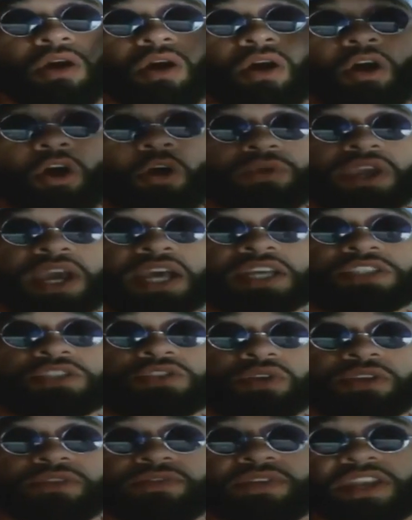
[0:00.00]
hope you guys
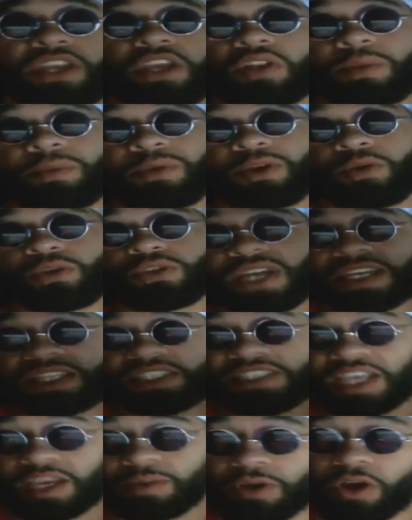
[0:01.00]
enjoyed the video. Let me know what you guys
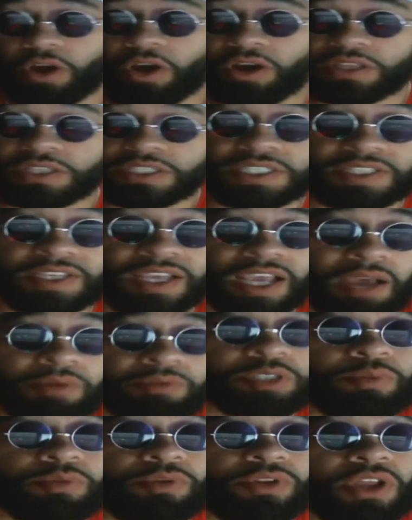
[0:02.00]
think about all this in the
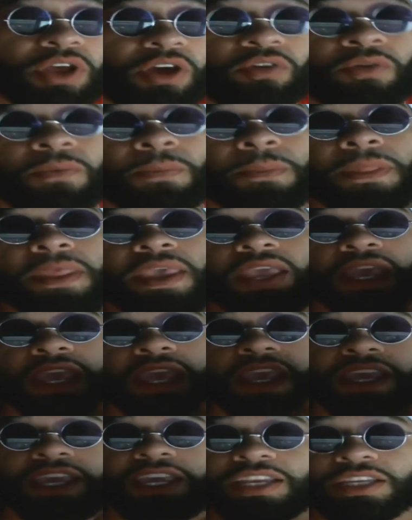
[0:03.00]
comments below,
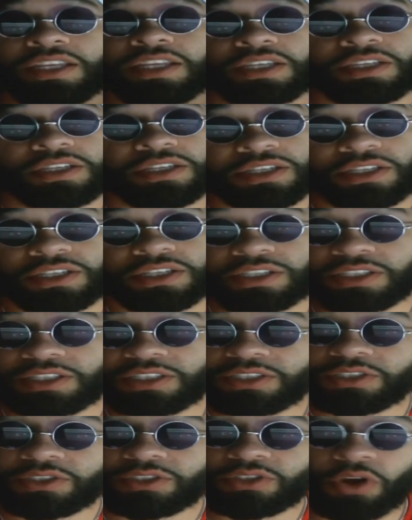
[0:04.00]
and
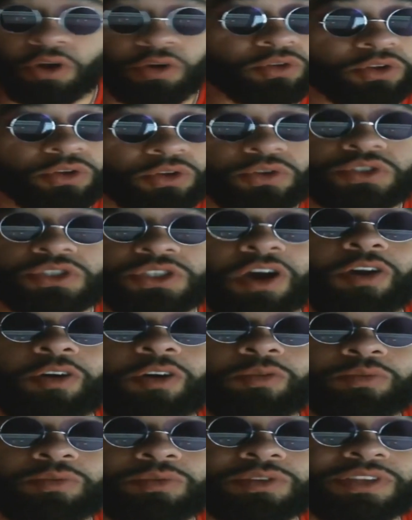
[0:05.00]
don't lose
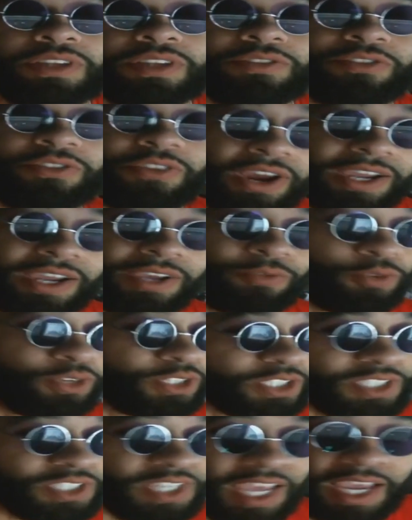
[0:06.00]
hope, right? We
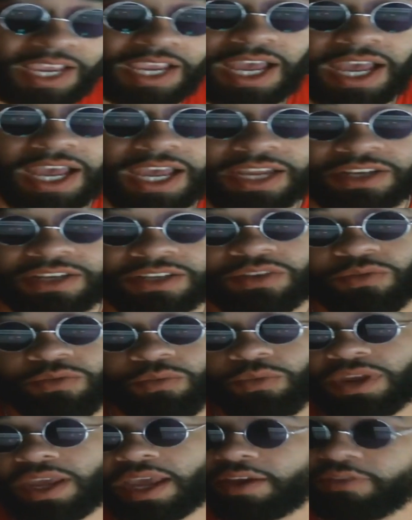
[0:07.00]
just hang on.
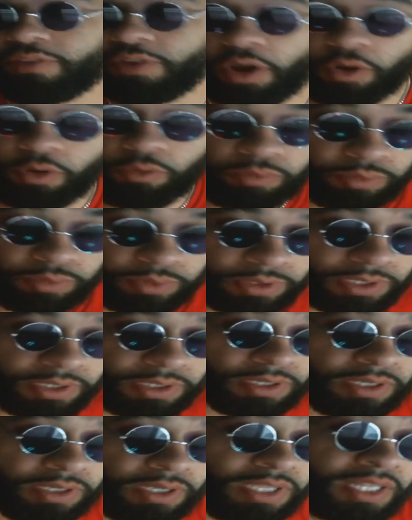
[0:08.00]
We have hope
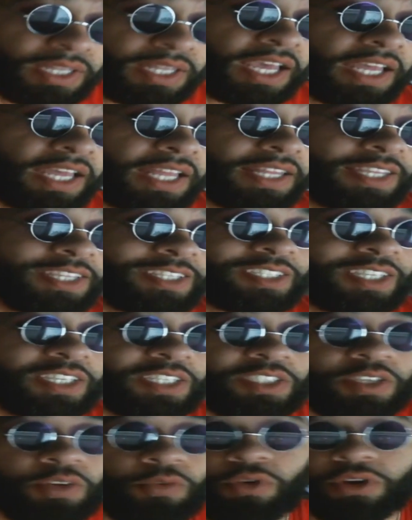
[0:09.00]
that this
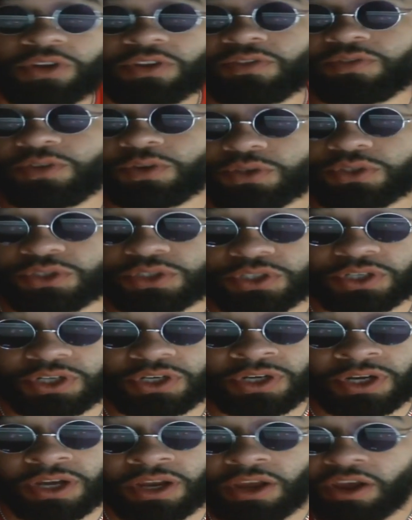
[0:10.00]
isn't where the
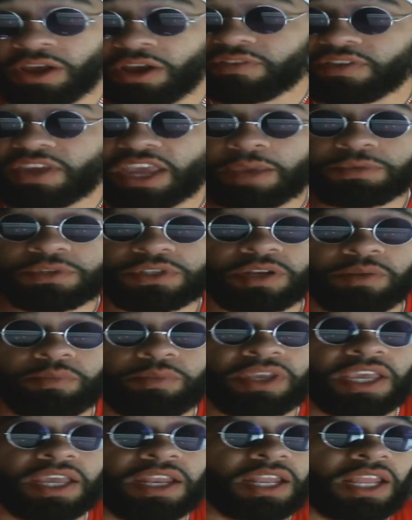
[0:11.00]
future of gaming is going to
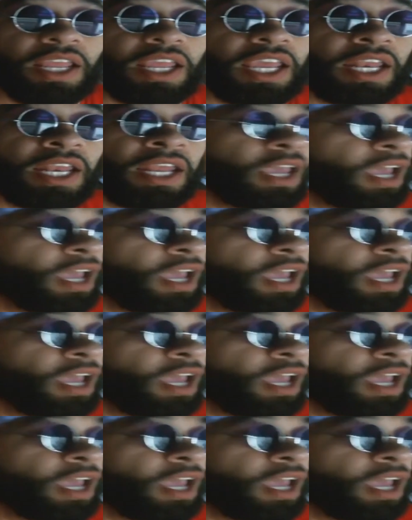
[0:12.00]
be, and